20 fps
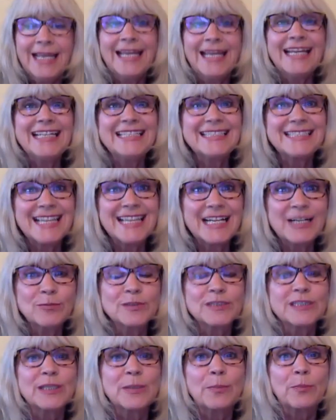And he said it
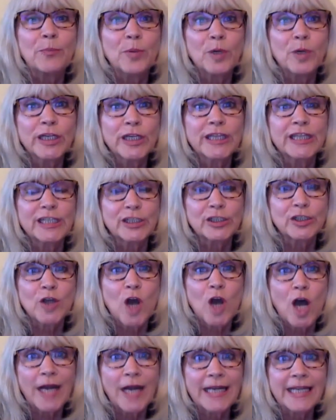was the book that
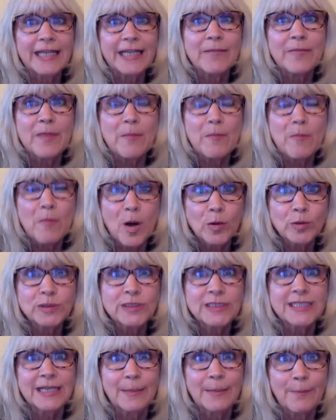taught him the
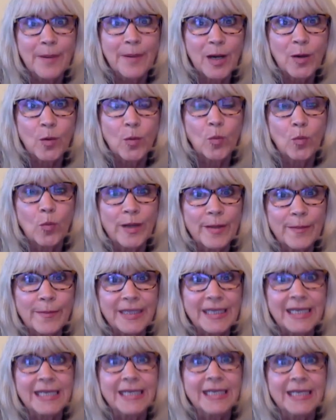most about
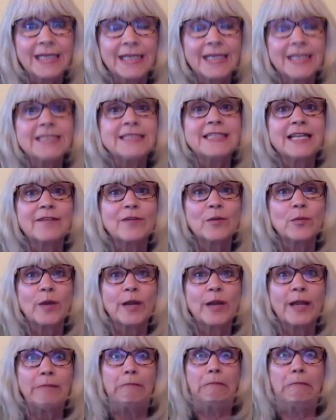women he's ever
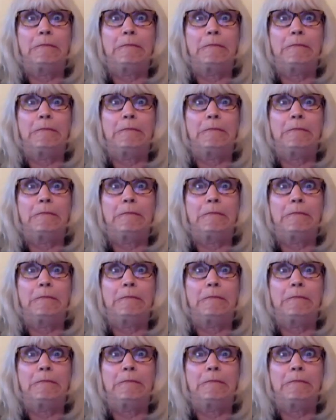read.